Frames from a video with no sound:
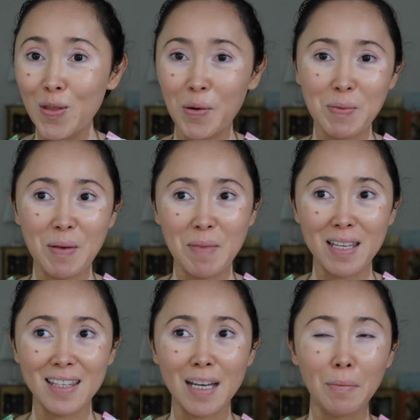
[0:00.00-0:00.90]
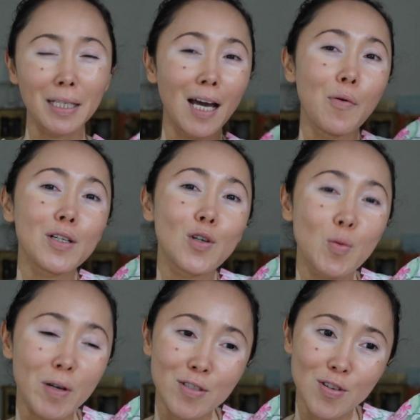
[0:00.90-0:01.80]
That was my main thing. I'm like, I want to go to
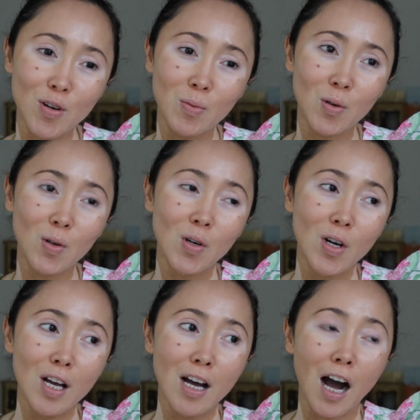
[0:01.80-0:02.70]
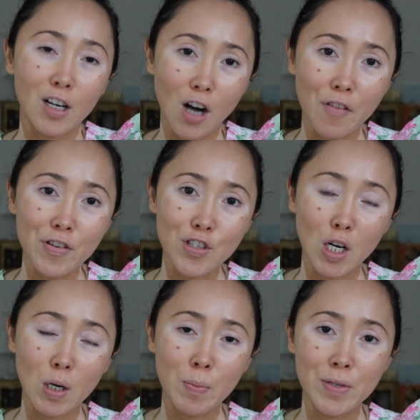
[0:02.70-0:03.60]
Barnes & Noble, a coffee
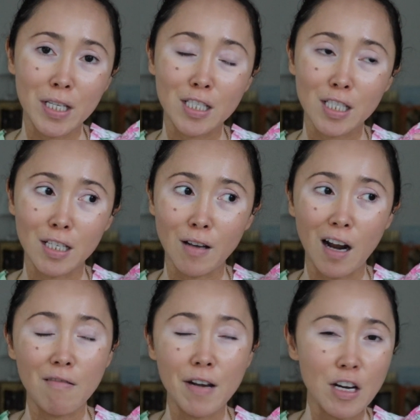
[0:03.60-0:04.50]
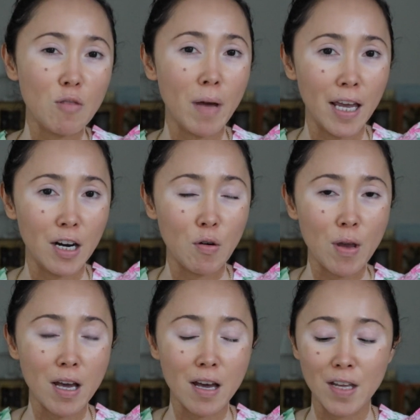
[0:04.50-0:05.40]
shop that's near my
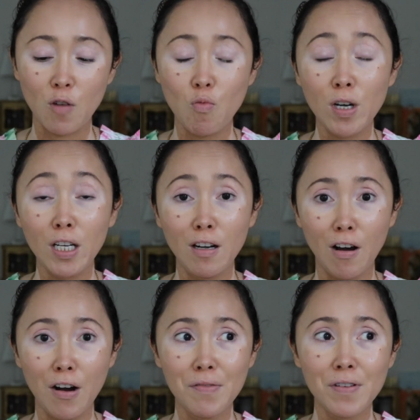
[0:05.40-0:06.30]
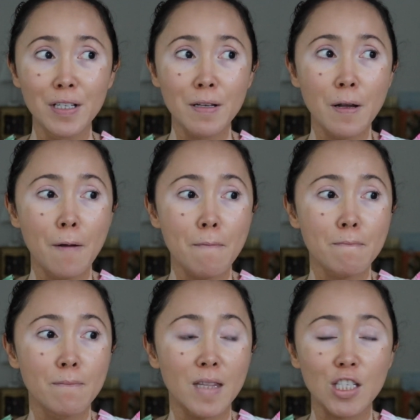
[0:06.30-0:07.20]
area that I really love.
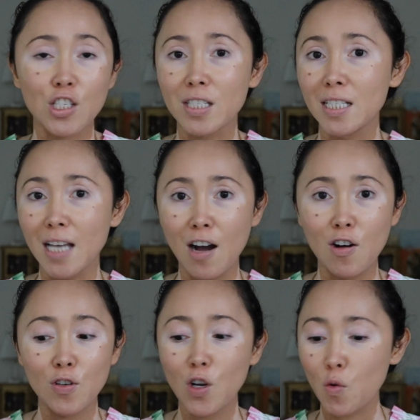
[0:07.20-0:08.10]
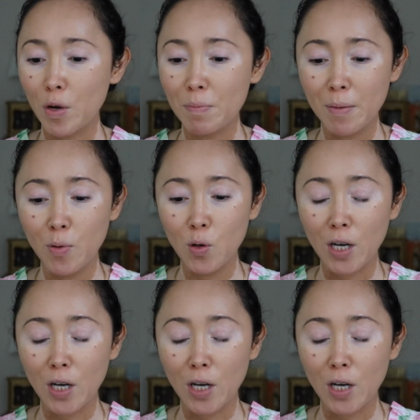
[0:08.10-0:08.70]
Just sit down, read my book.